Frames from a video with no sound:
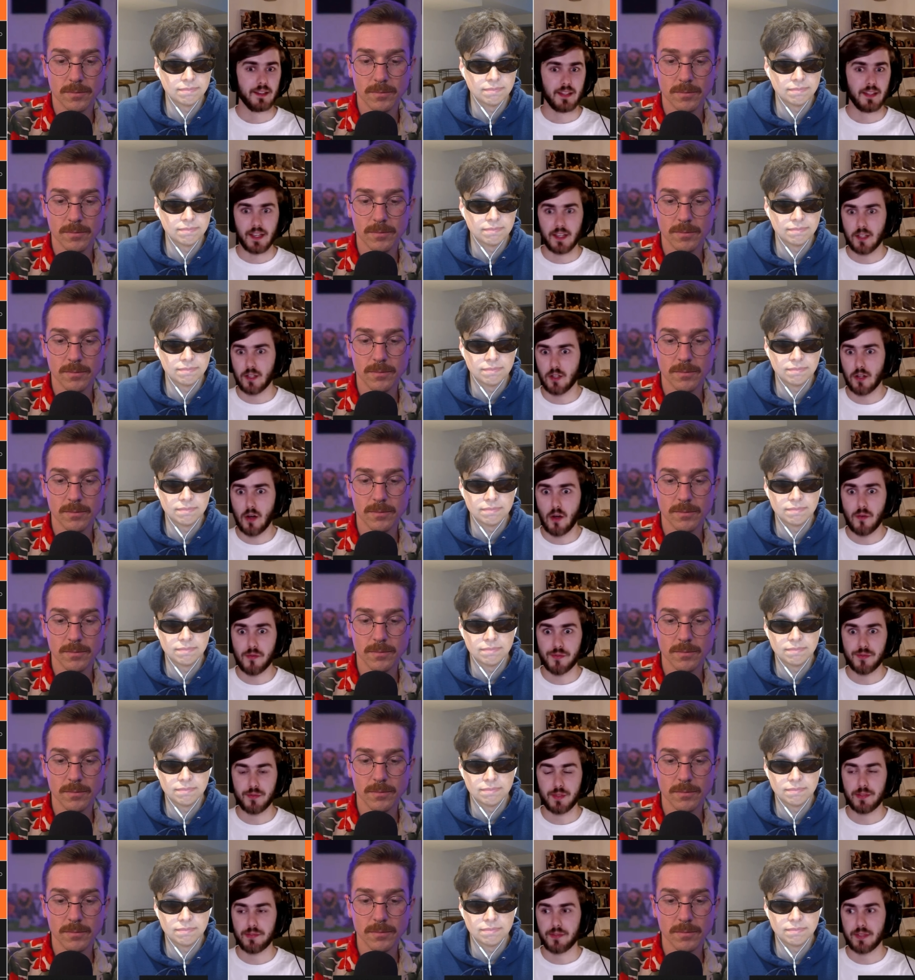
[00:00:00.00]

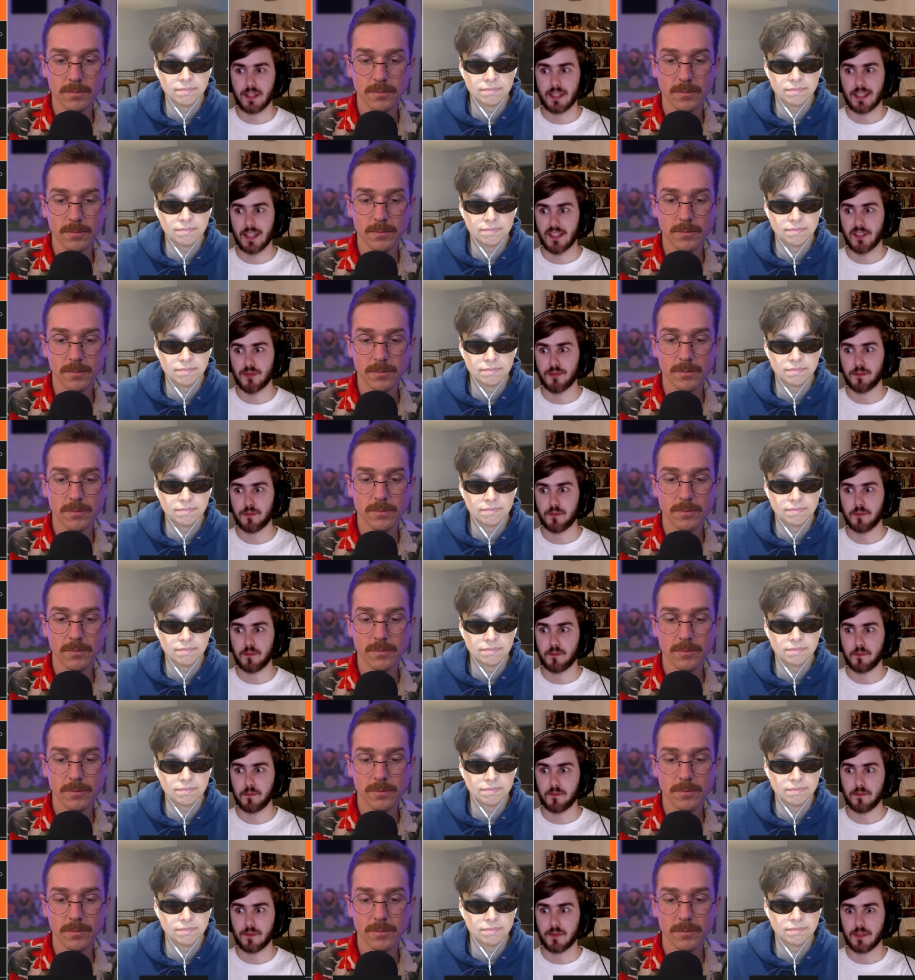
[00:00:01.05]
Speaker 1: kickoffs, with kind of
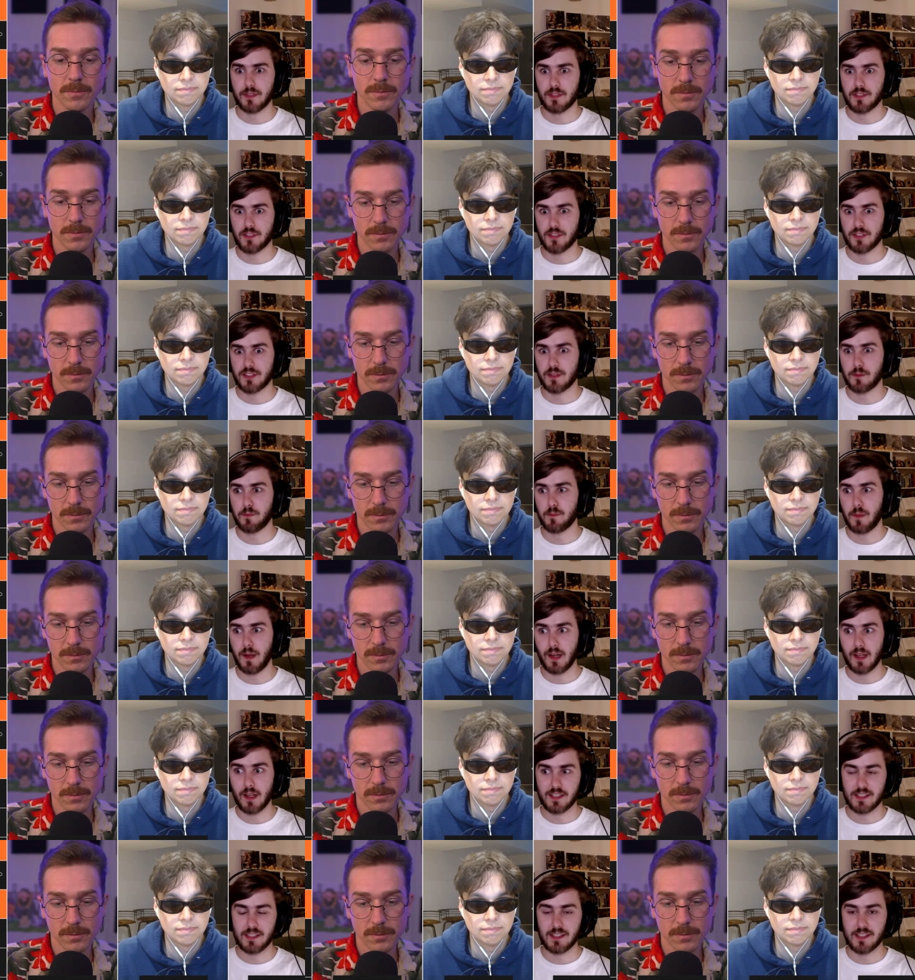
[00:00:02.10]
certain
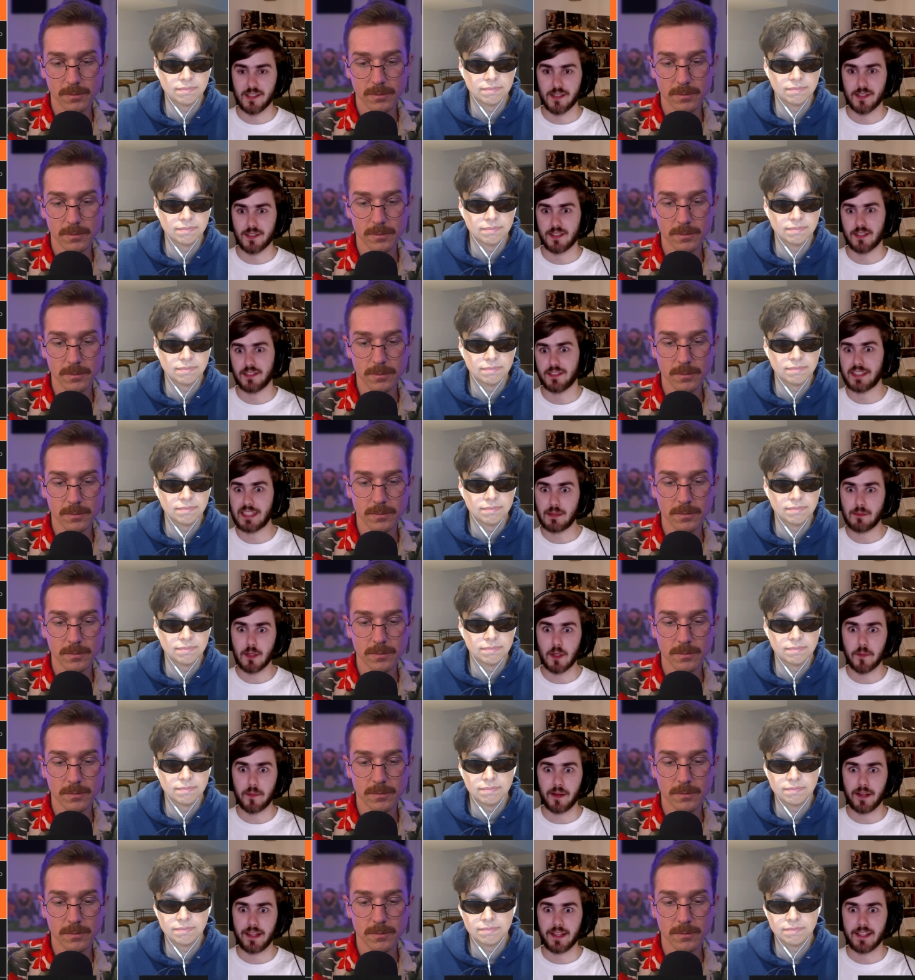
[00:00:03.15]
passes, certain
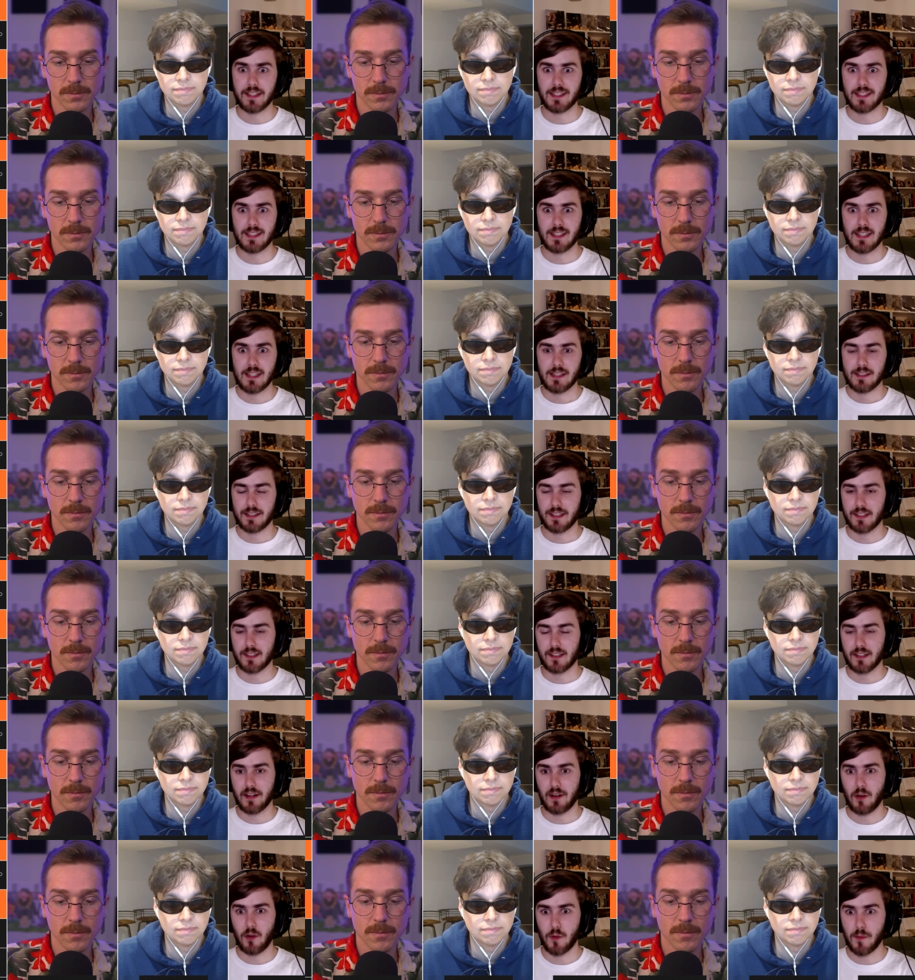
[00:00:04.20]
demo plays that
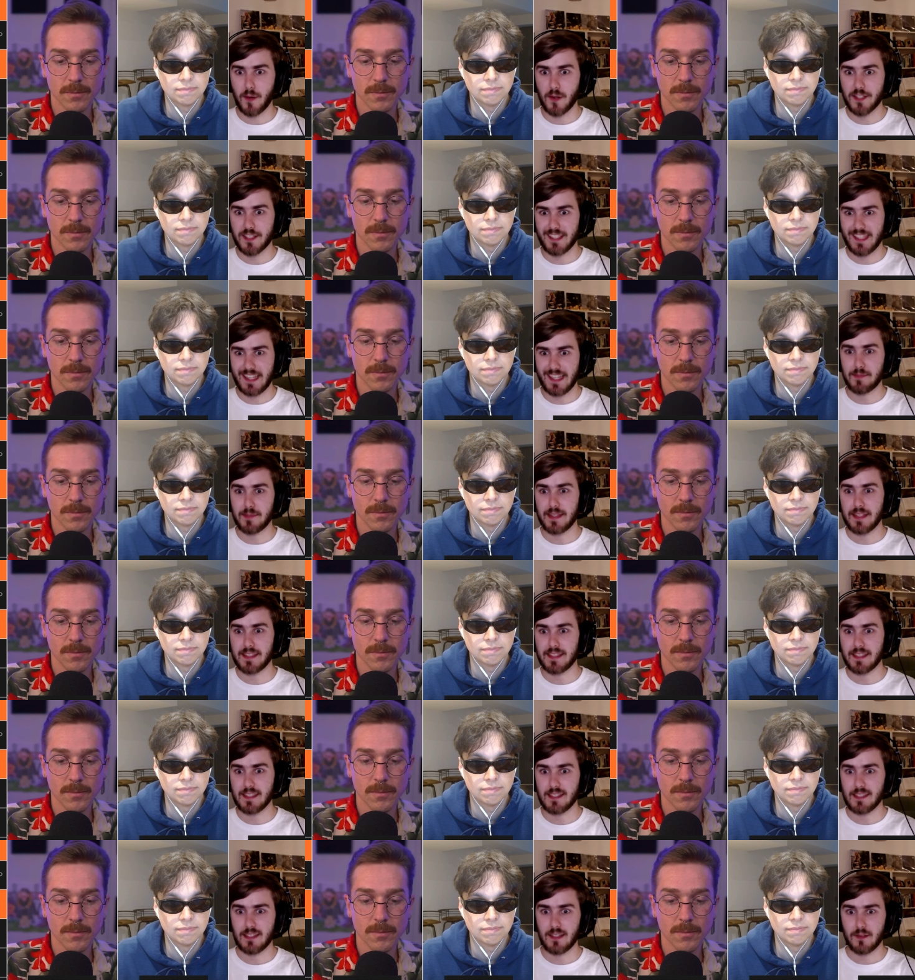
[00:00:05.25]
are almost set
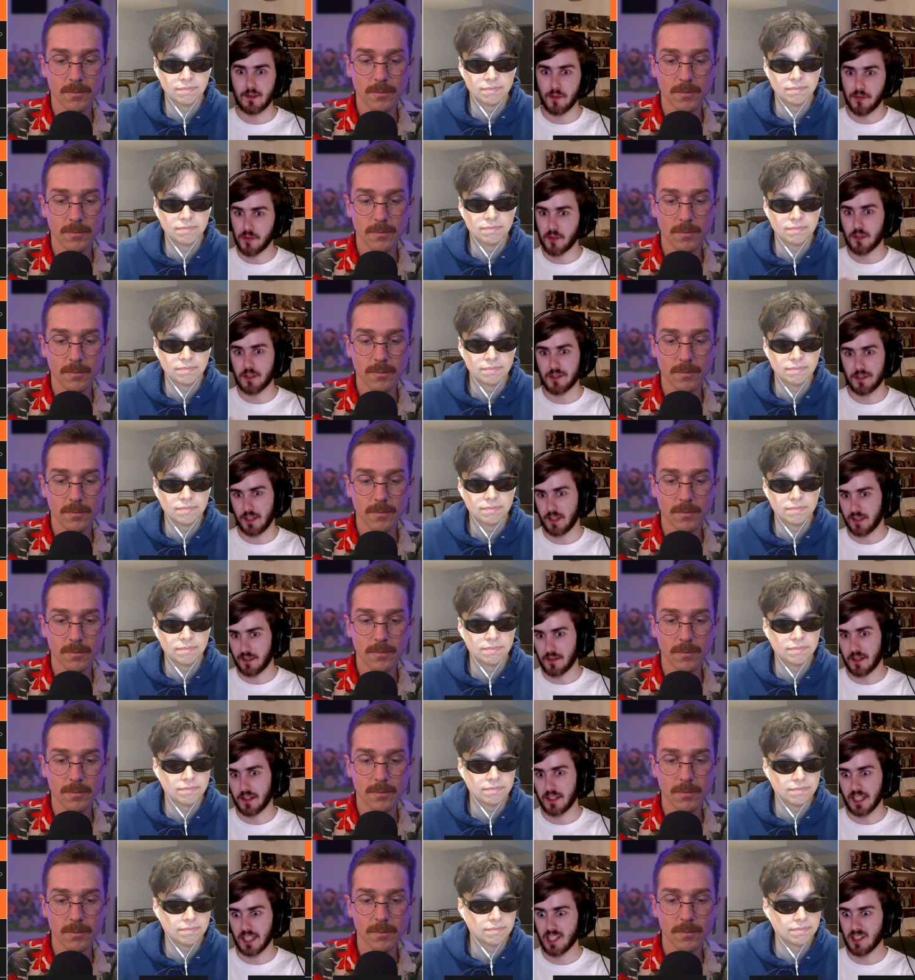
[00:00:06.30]
pieces. Of course, a,
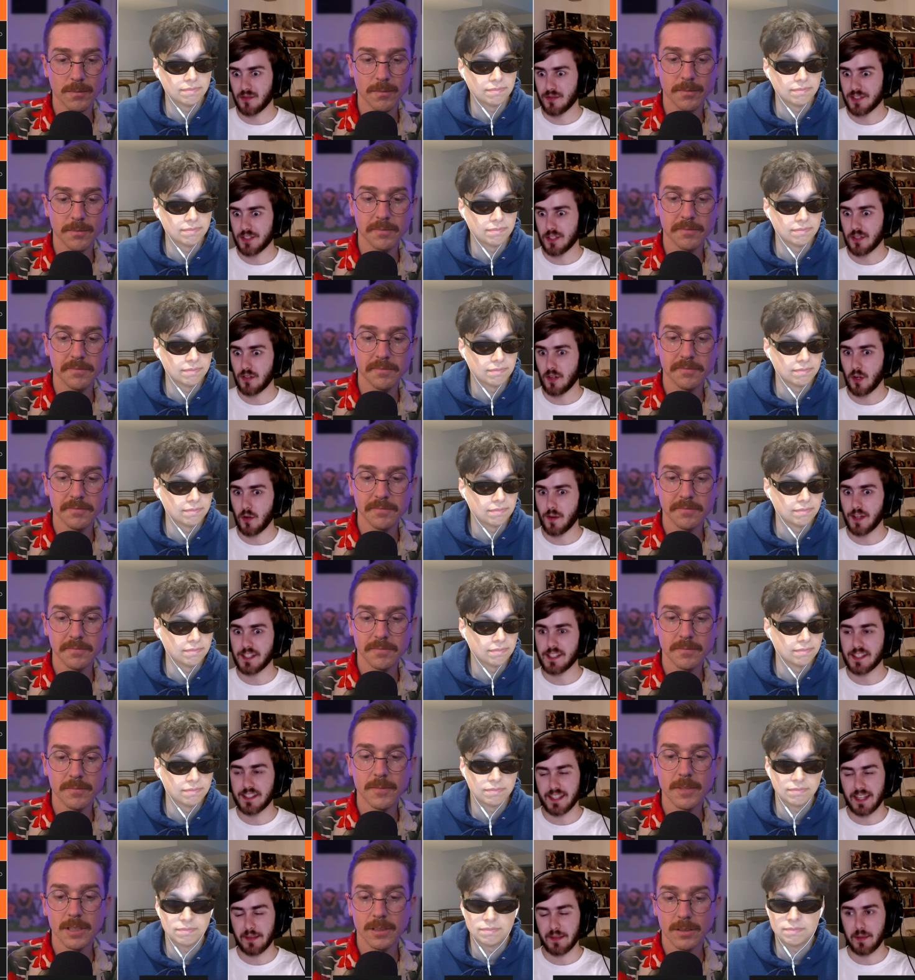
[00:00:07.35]
a kickoff is
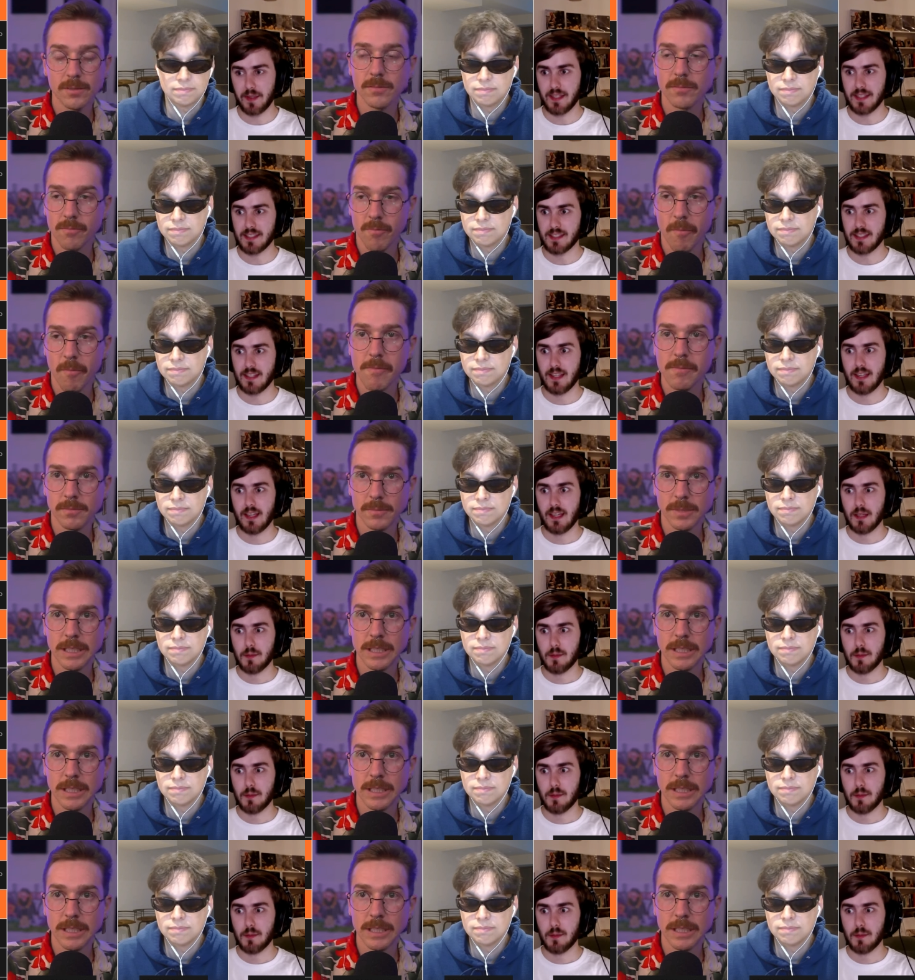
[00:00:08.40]
always a set piece.